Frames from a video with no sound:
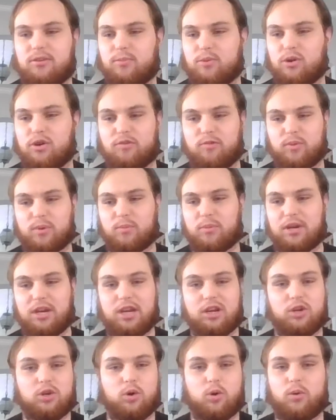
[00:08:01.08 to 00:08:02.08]
move when we
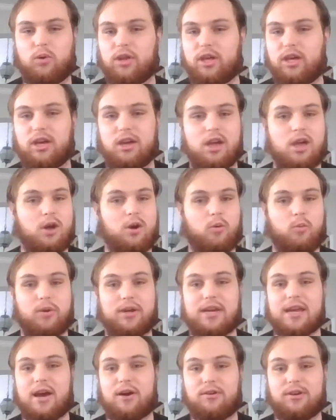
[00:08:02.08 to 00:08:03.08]
need goalie? We
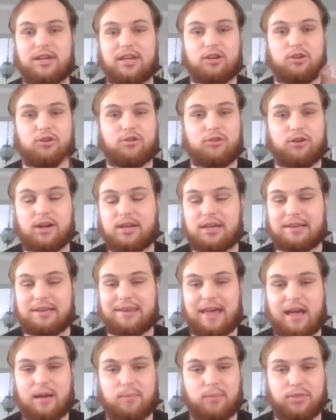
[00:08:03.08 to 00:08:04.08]
now need grit
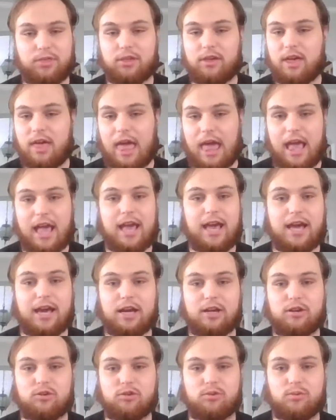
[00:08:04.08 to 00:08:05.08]
depth,
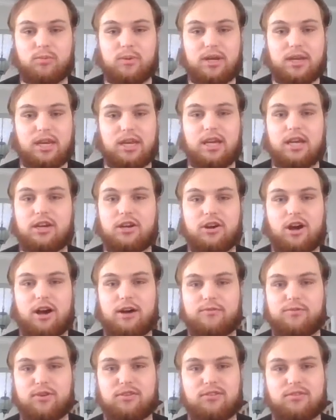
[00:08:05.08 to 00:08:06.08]
and we need an
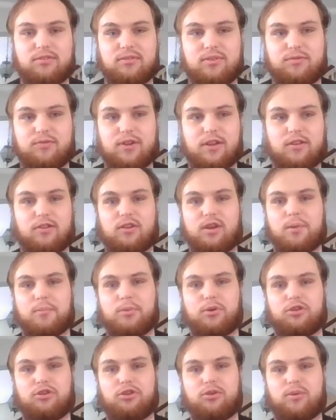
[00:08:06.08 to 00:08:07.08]

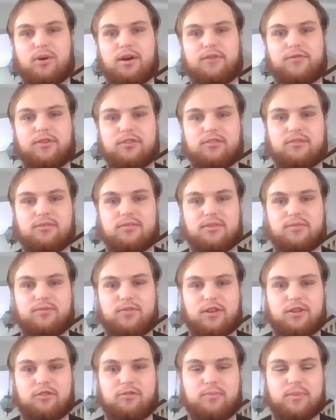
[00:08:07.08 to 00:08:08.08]
number two offensive
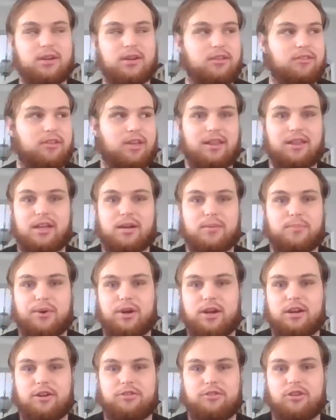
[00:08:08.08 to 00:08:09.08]
defenseman. Because I like
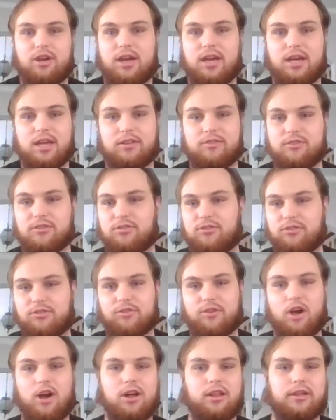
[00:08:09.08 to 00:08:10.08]
Brady Shea. He's a
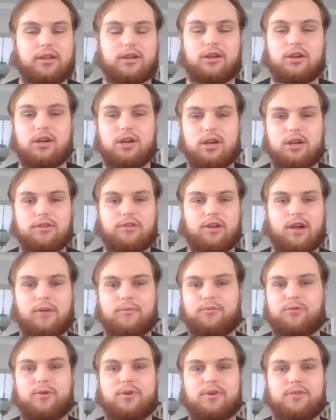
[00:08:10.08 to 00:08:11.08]
solid
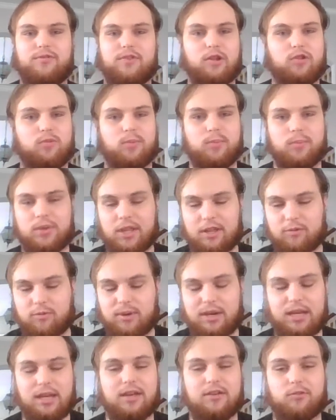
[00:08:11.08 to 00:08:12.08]
top four defenseman, but that's
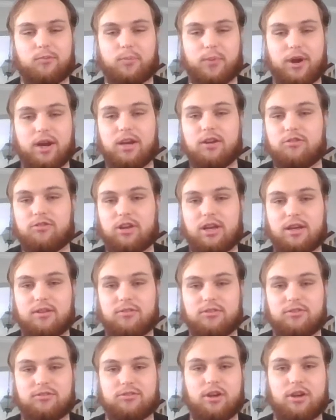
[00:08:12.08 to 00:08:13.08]
what he is. Brady Shea is
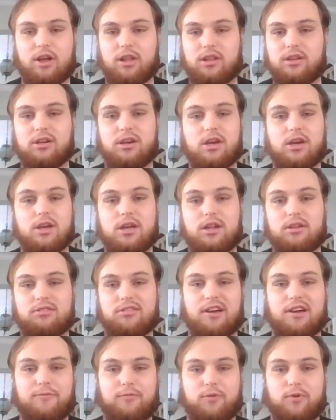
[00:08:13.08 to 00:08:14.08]
a solid
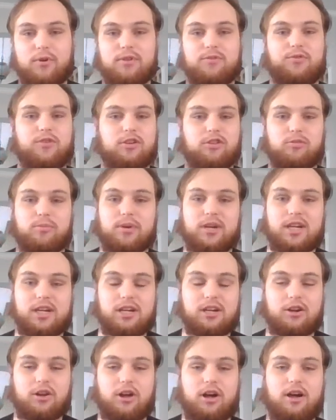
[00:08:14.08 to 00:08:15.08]
top four defenseman. You
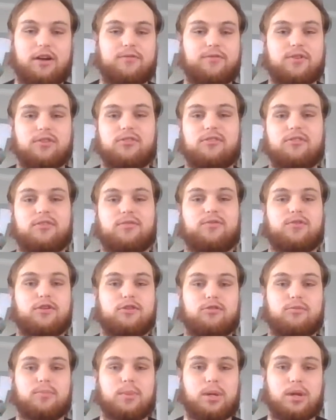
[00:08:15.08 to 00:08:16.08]
need an offensive
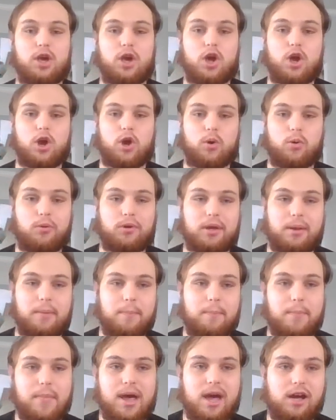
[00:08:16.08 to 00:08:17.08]
defenseman who
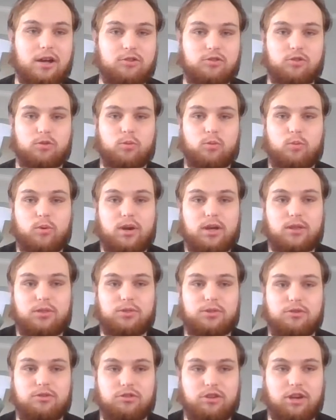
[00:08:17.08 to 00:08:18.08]
can match
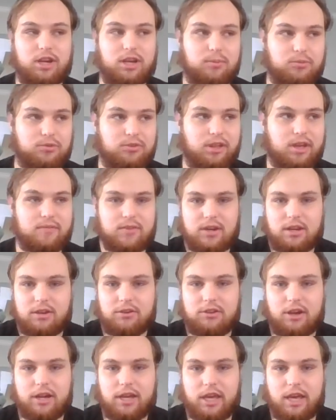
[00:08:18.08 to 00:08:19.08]
with Jacob Slavin, and
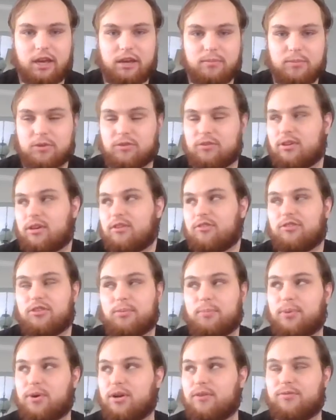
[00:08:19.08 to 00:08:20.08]
Dougie Hamilton is the
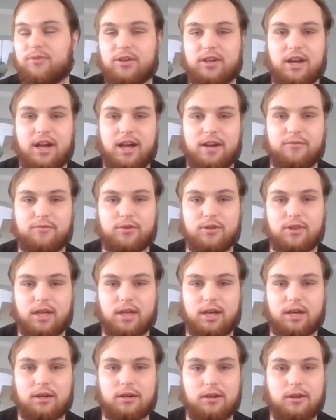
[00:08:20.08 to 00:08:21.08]
perfect guy for
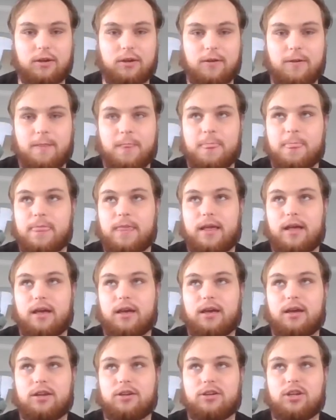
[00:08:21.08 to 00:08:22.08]
that.
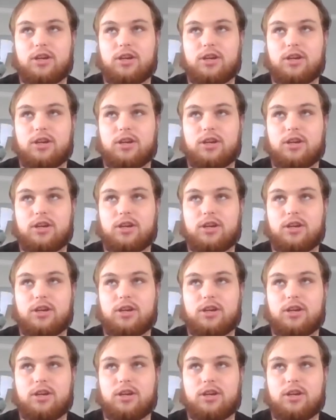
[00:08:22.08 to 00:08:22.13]
And